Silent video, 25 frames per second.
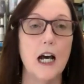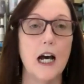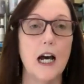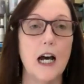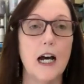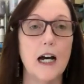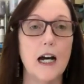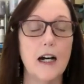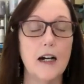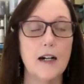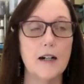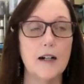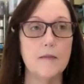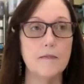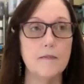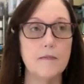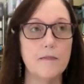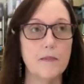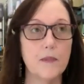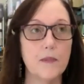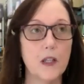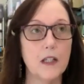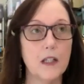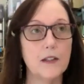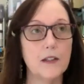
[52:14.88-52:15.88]

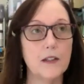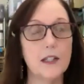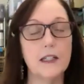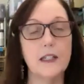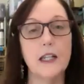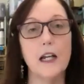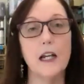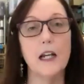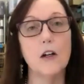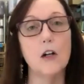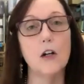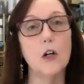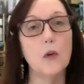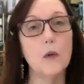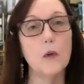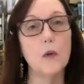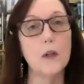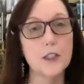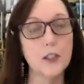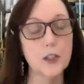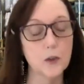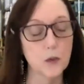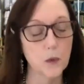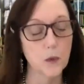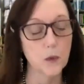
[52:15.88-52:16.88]
Um, the
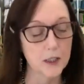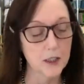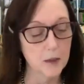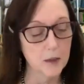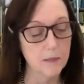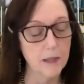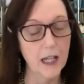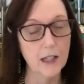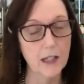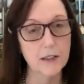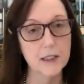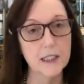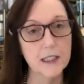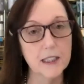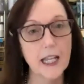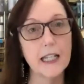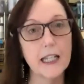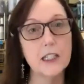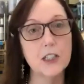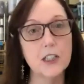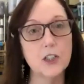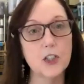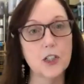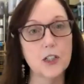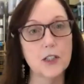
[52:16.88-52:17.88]
narrowest was about 10
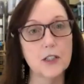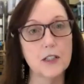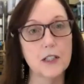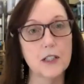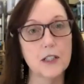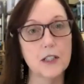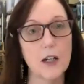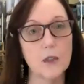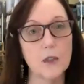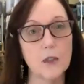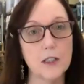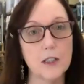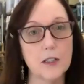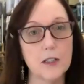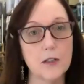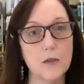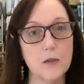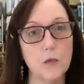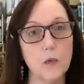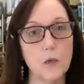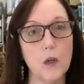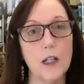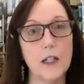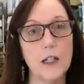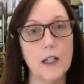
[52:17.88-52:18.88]
inches. That was
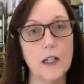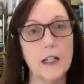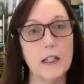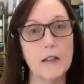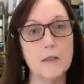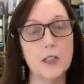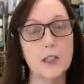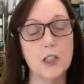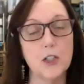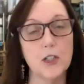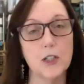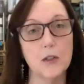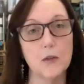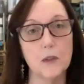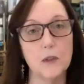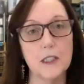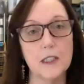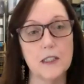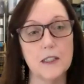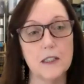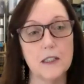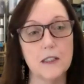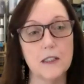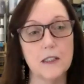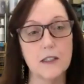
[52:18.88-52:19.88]
one image that we
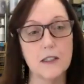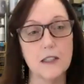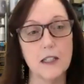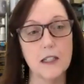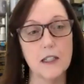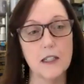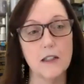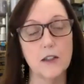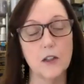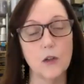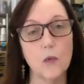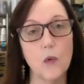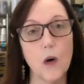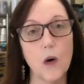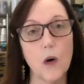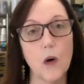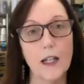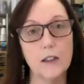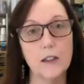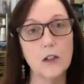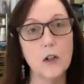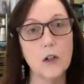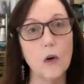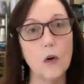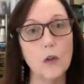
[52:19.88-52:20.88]
did see in the white
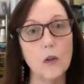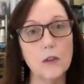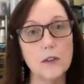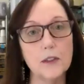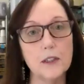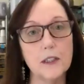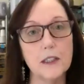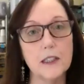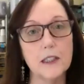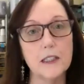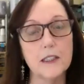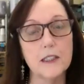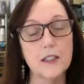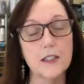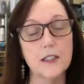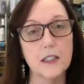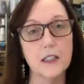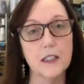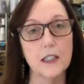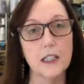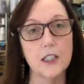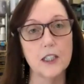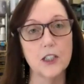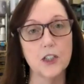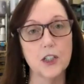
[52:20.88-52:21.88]
and gold
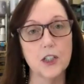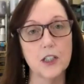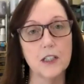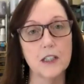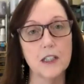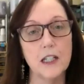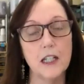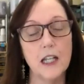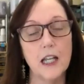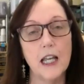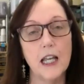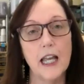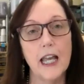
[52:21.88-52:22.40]
installation.